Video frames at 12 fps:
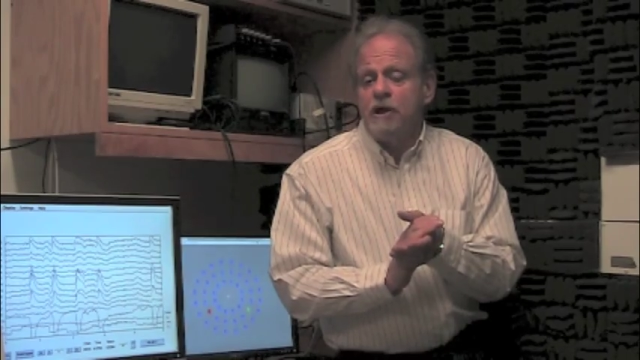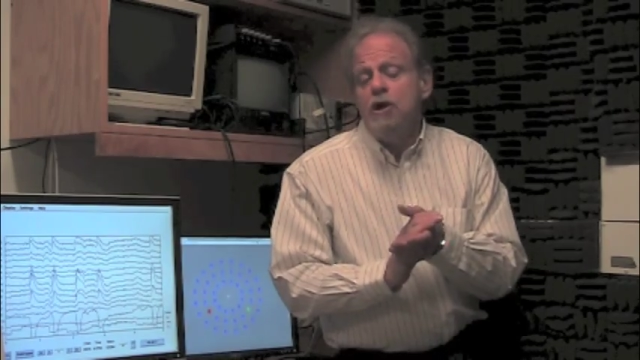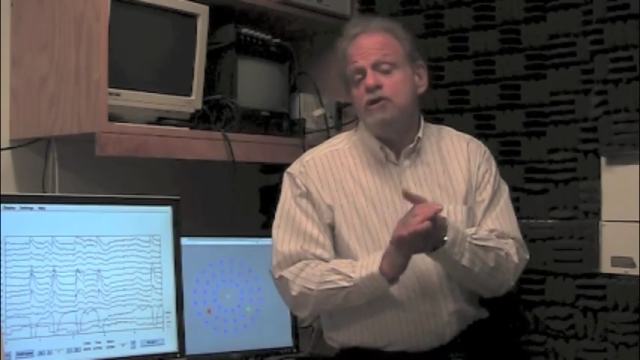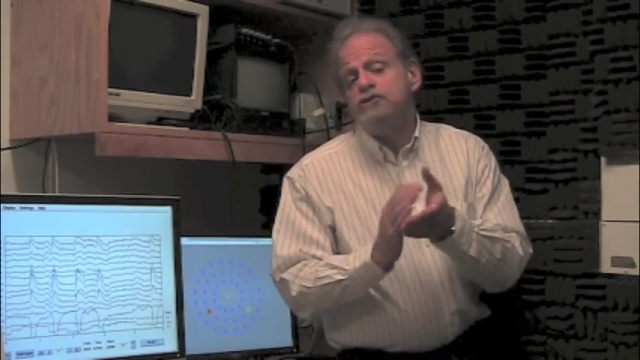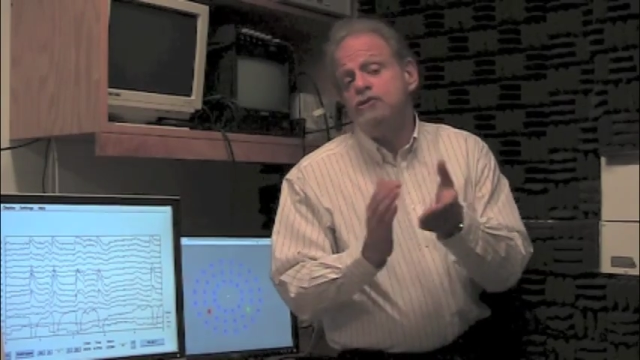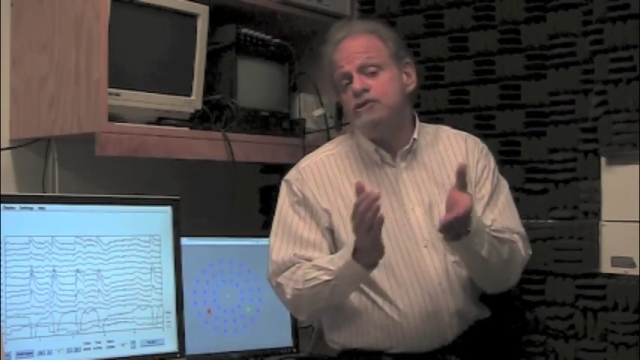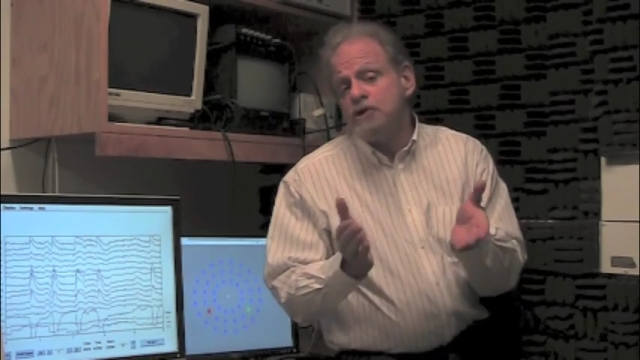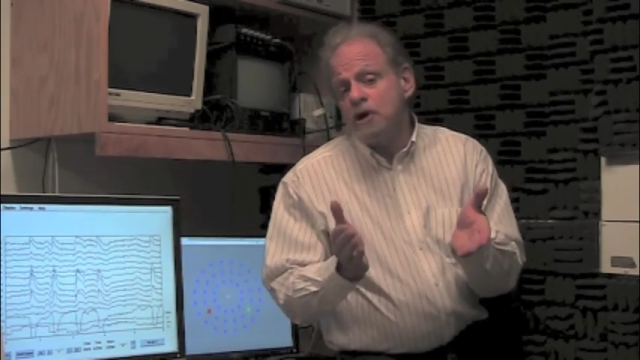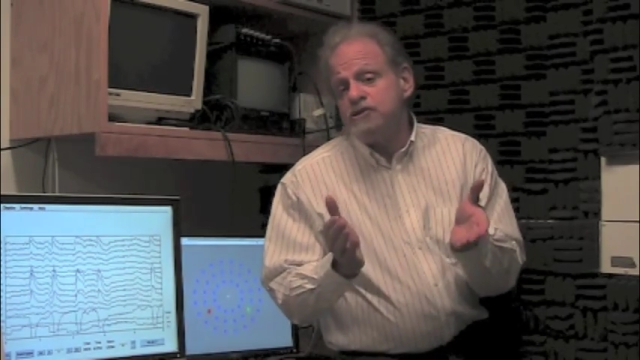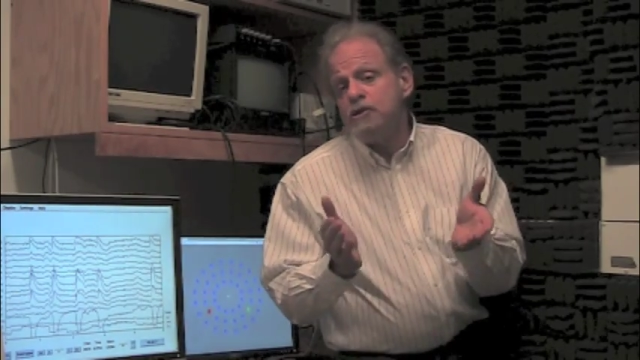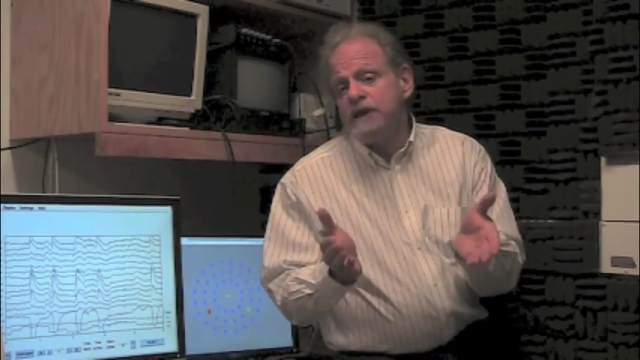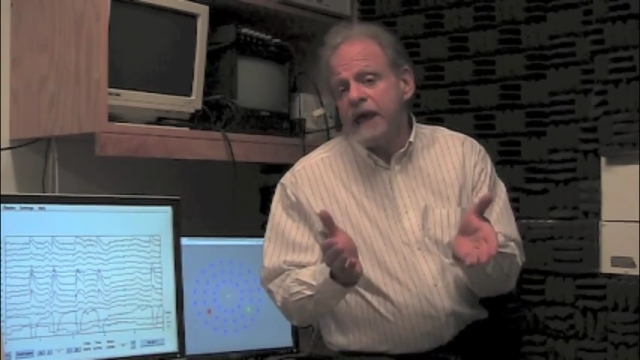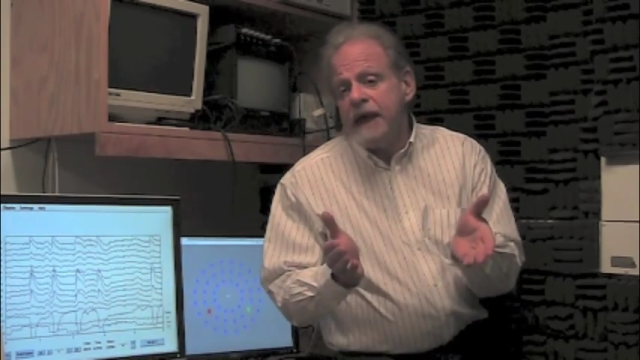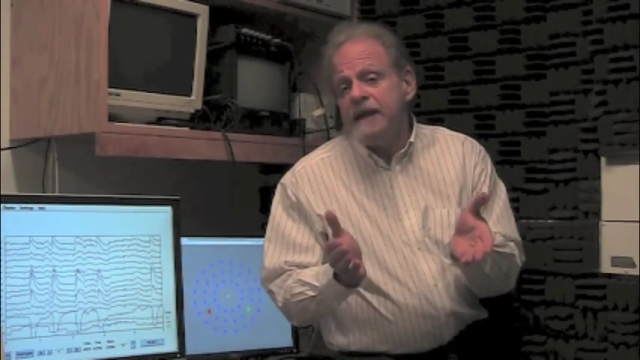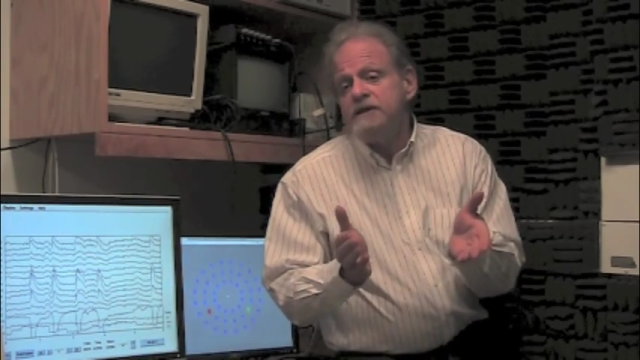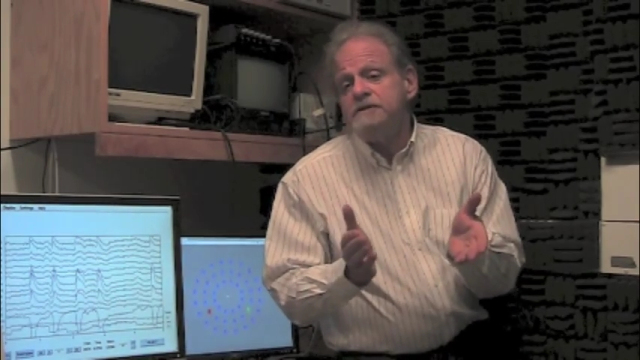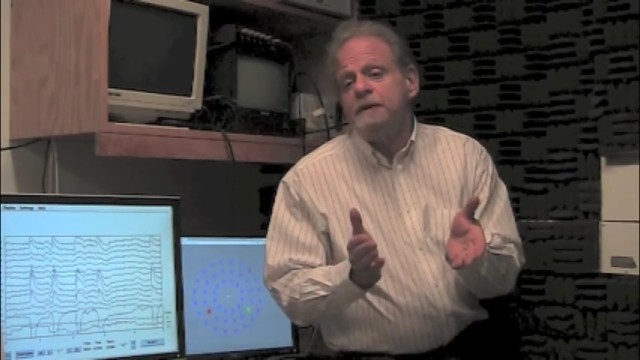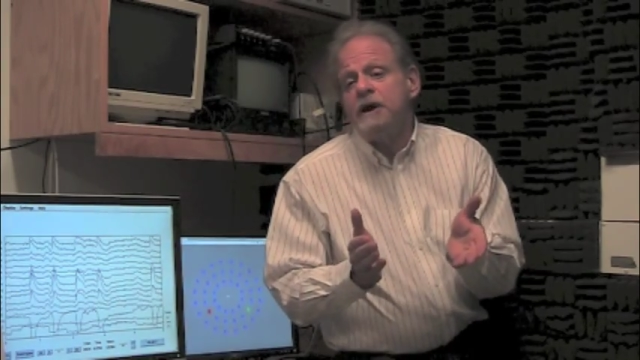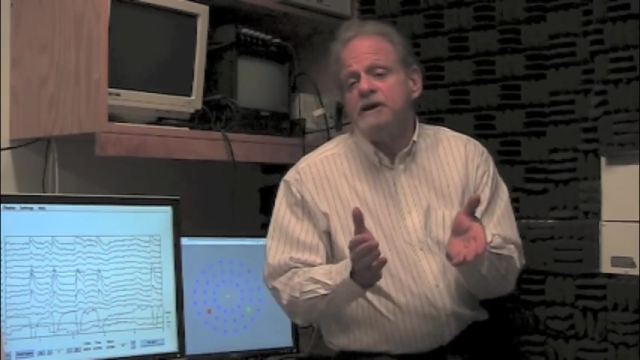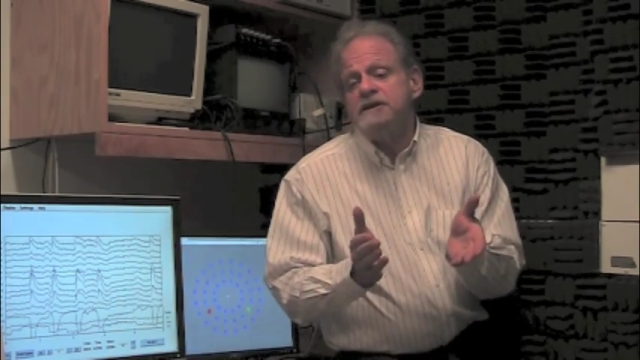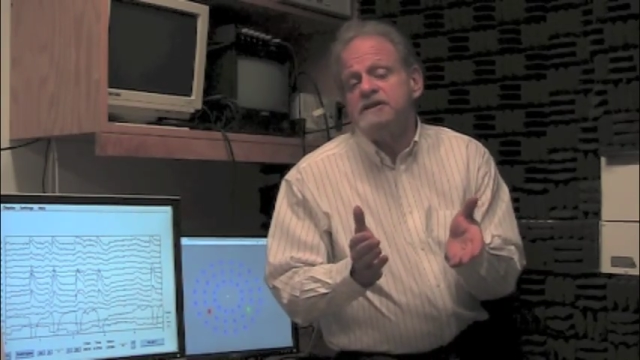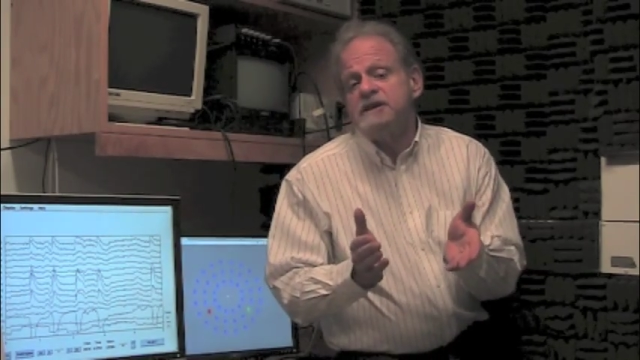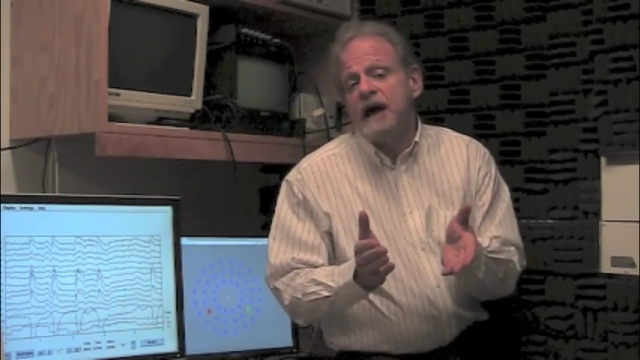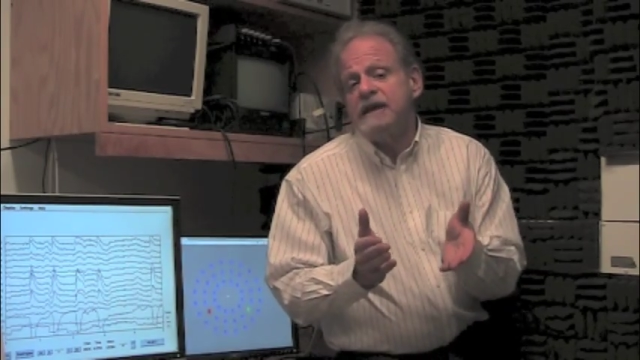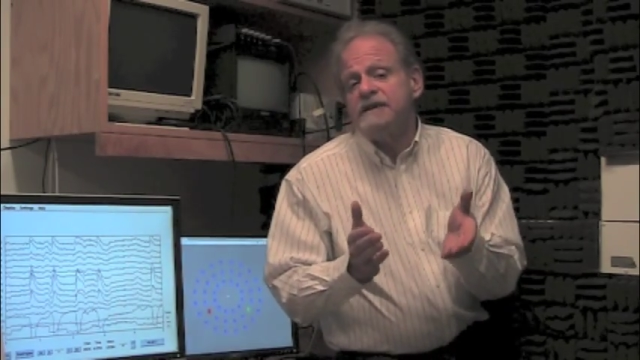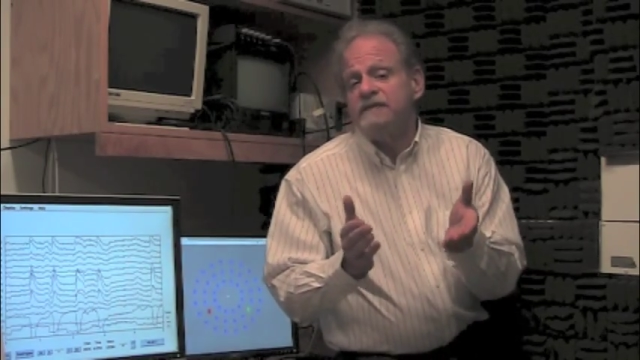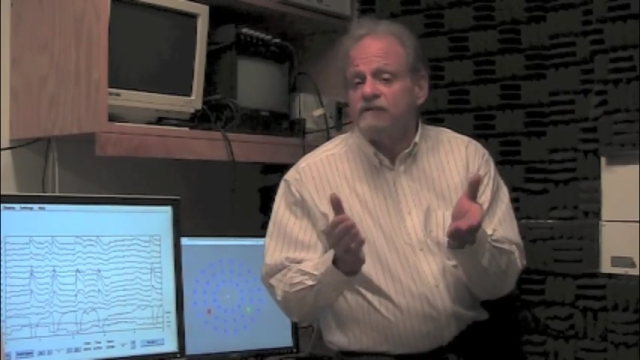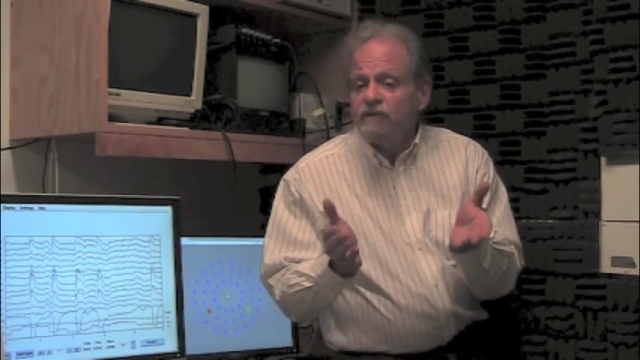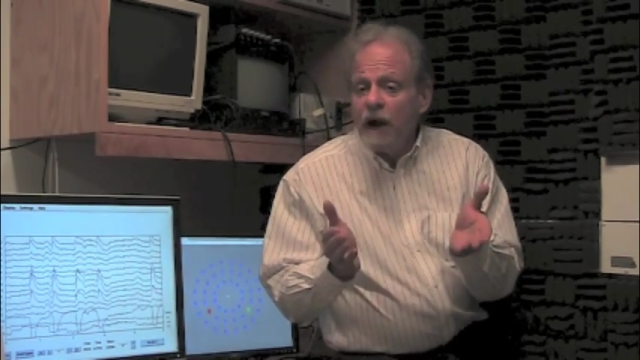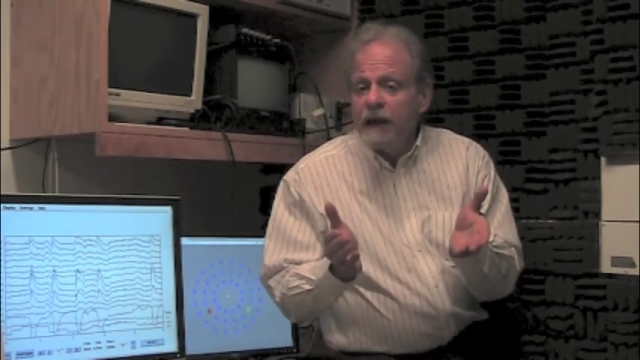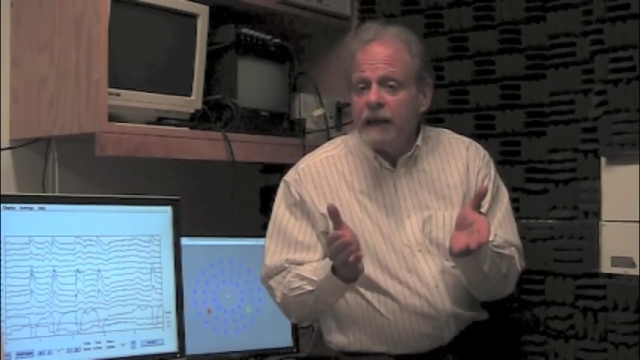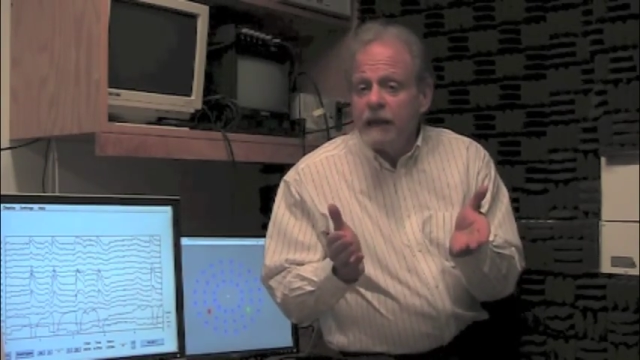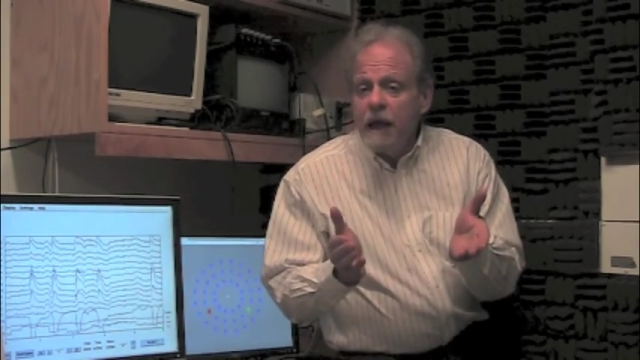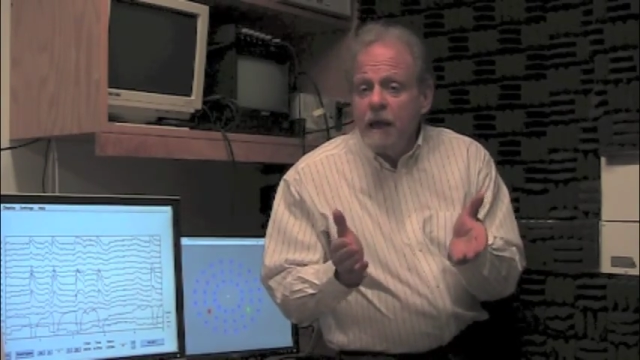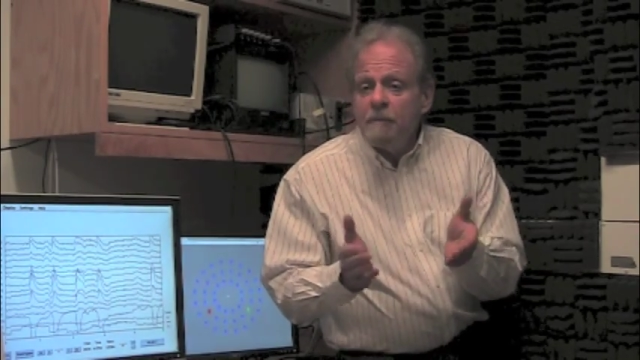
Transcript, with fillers: Students also gain experience in scientific writing